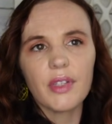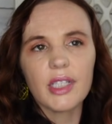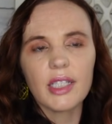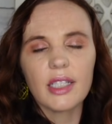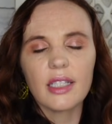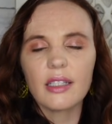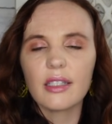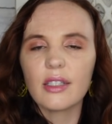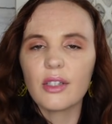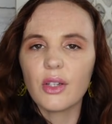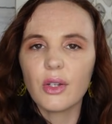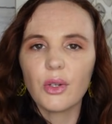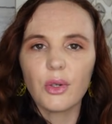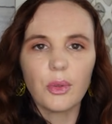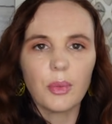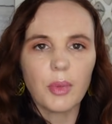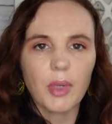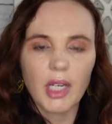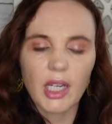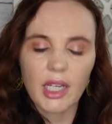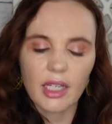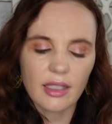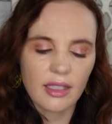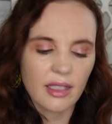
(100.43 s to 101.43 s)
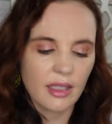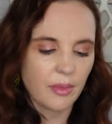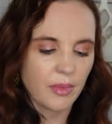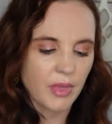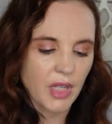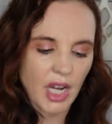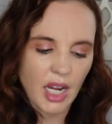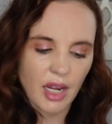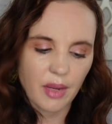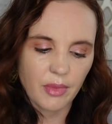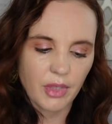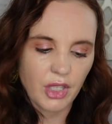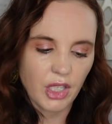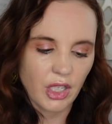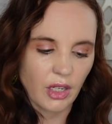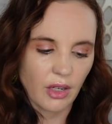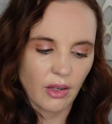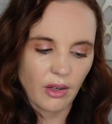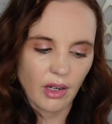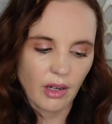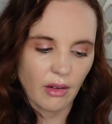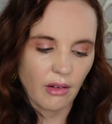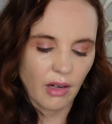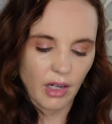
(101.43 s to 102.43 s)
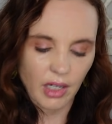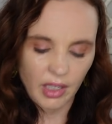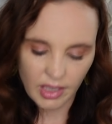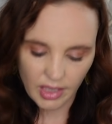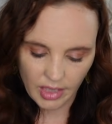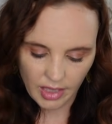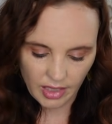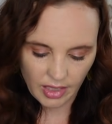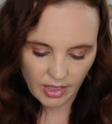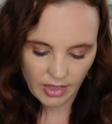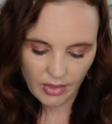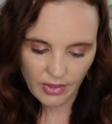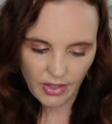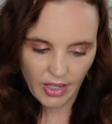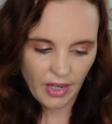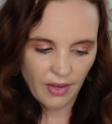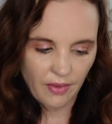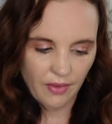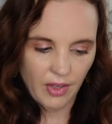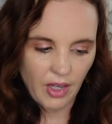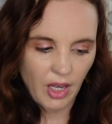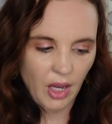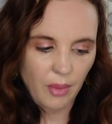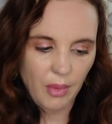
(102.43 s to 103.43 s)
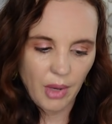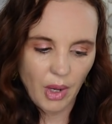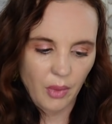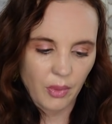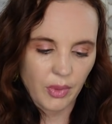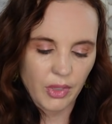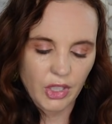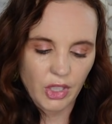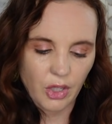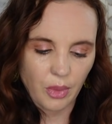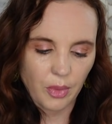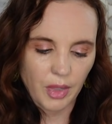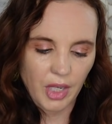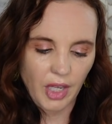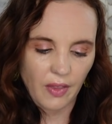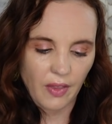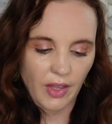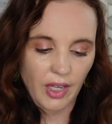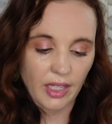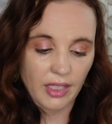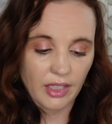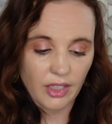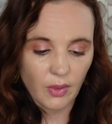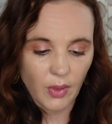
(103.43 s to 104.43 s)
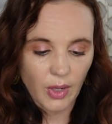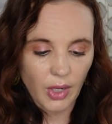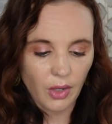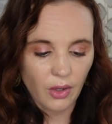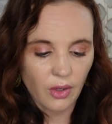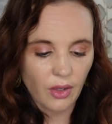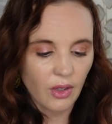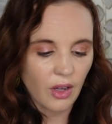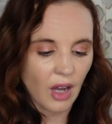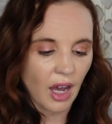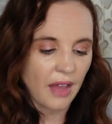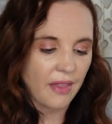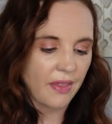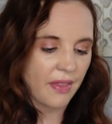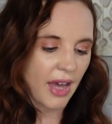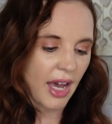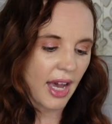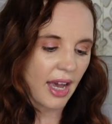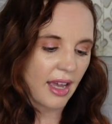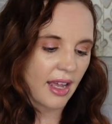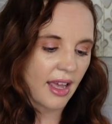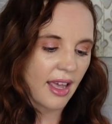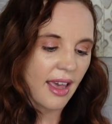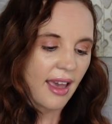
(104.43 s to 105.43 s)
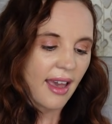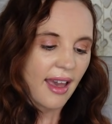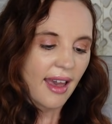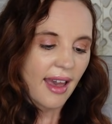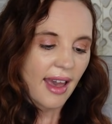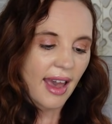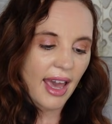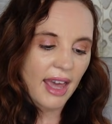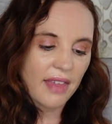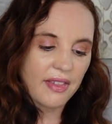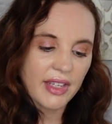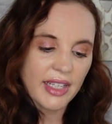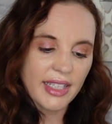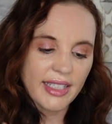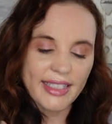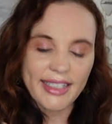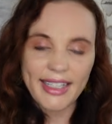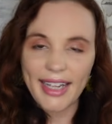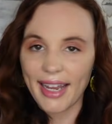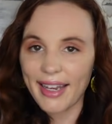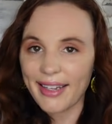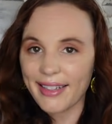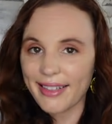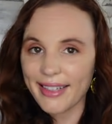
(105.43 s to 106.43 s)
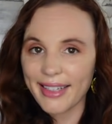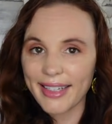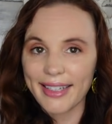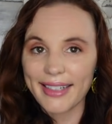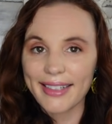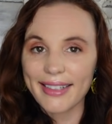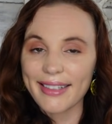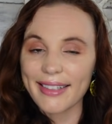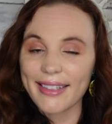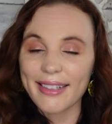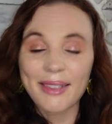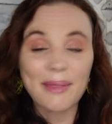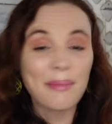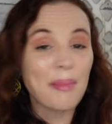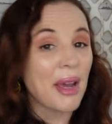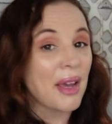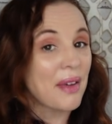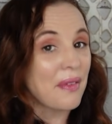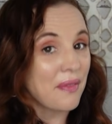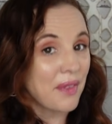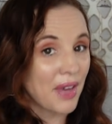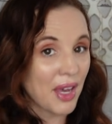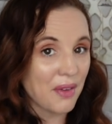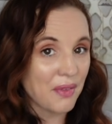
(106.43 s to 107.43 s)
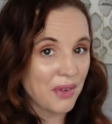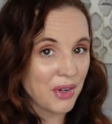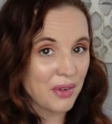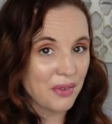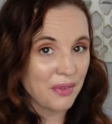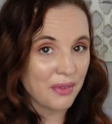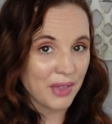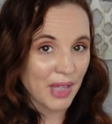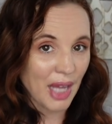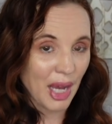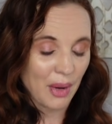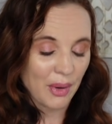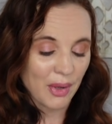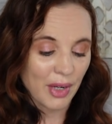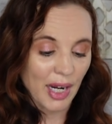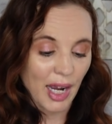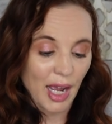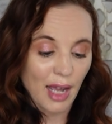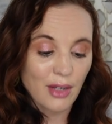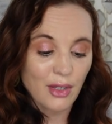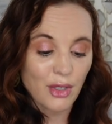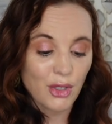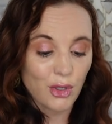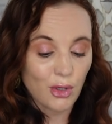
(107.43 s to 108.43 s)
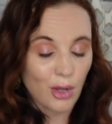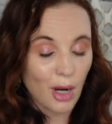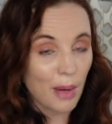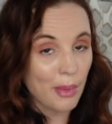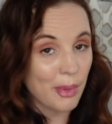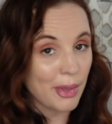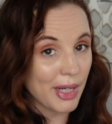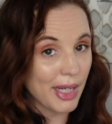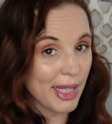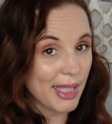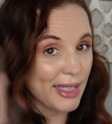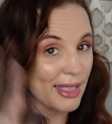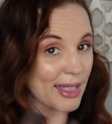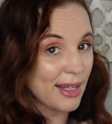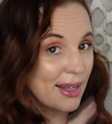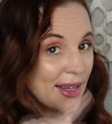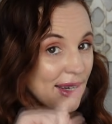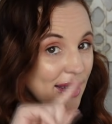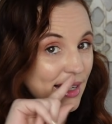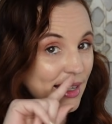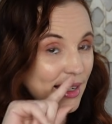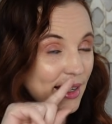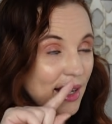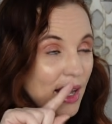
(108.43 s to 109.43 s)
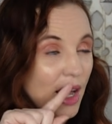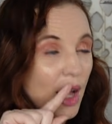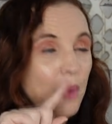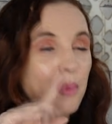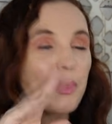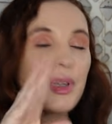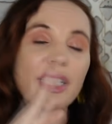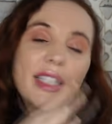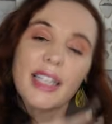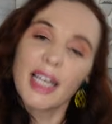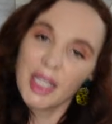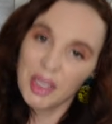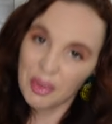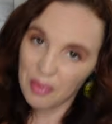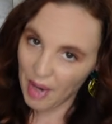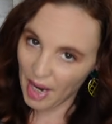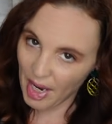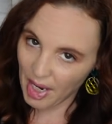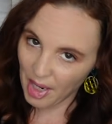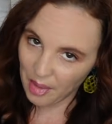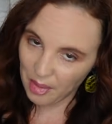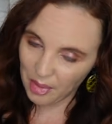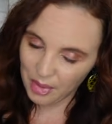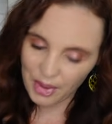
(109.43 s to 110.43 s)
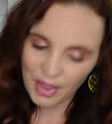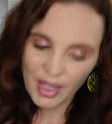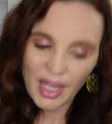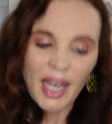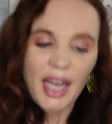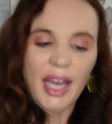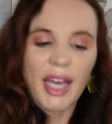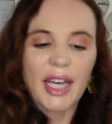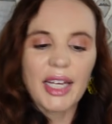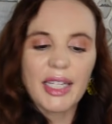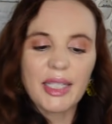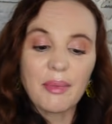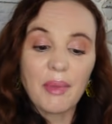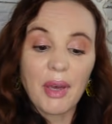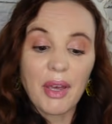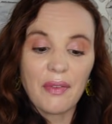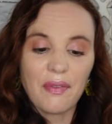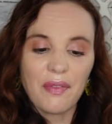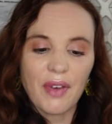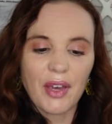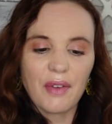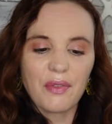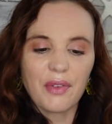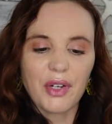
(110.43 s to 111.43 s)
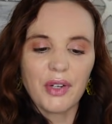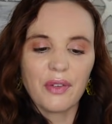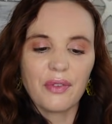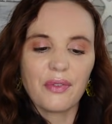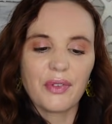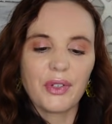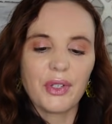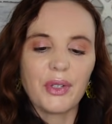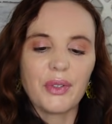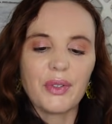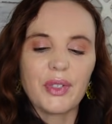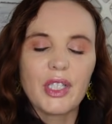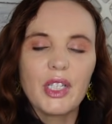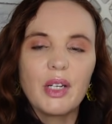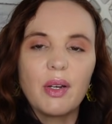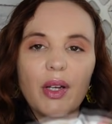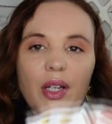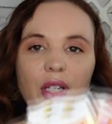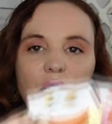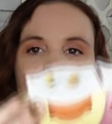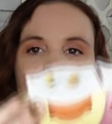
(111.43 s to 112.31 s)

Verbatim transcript: this is new because sometimes you know how hard it is. They have come out with so many things. So I got that. And then daisies is my favorite flower and strawberries besides pineapple, is my favorite fruit. So I